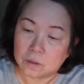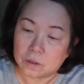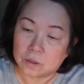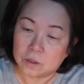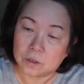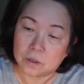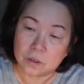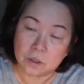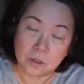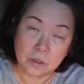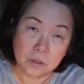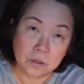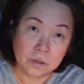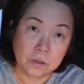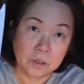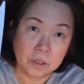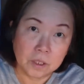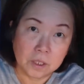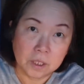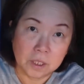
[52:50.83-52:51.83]
So
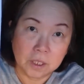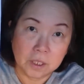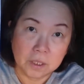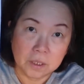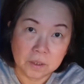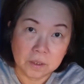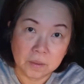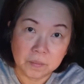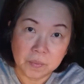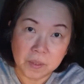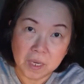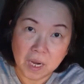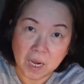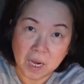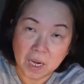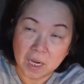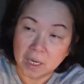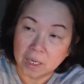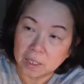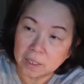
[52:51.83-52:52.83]
here the
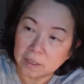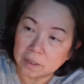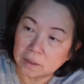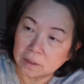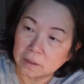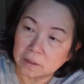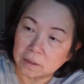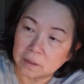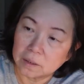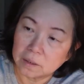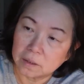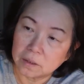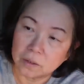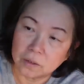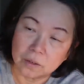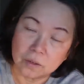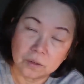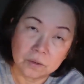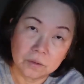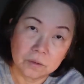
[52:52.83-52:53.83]
behind, you
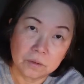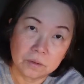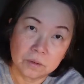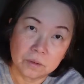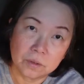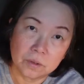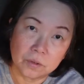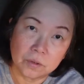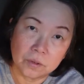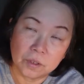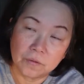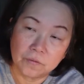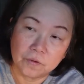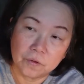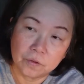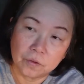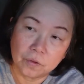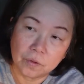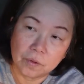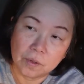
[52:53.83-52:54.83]
know, if
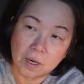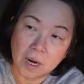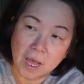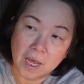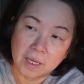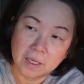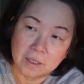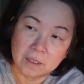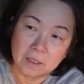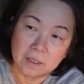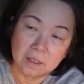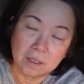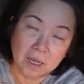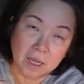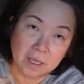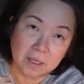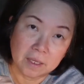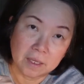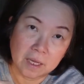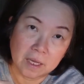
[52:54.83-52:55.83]
you don't like it
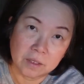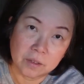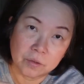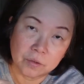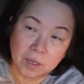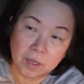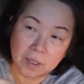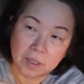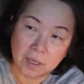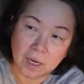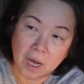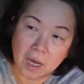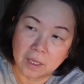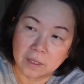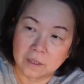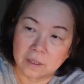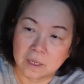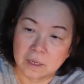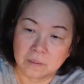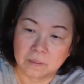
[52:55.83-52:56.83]
like that, you can cut
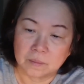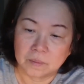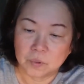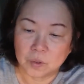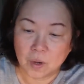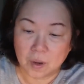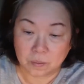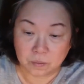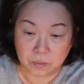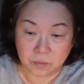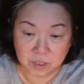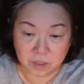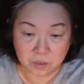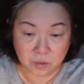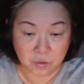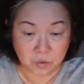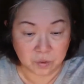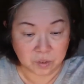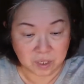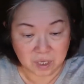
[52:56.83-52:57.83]
them. So I'm just
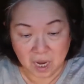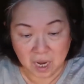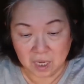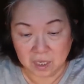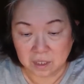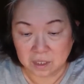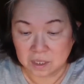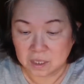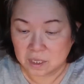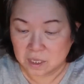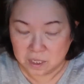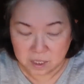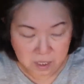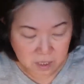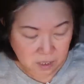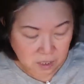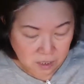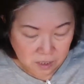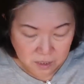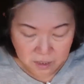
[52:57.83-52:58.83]
going to cut
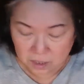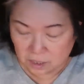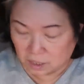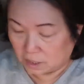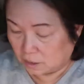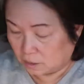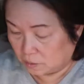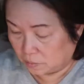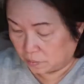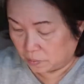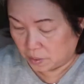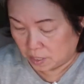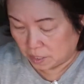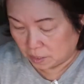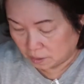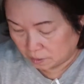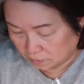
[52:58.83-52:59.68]
a little bit.